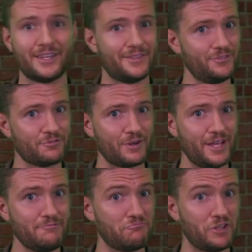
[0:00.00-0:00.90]
and this
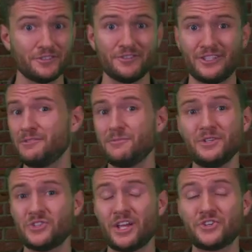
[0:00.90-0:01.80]
trend doesn't seem to
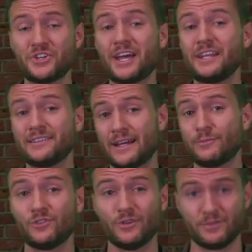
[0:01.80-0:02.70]
be changing
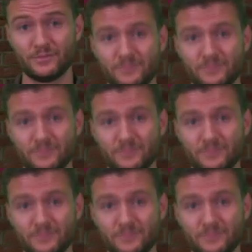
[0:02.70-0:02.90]
anytime soon.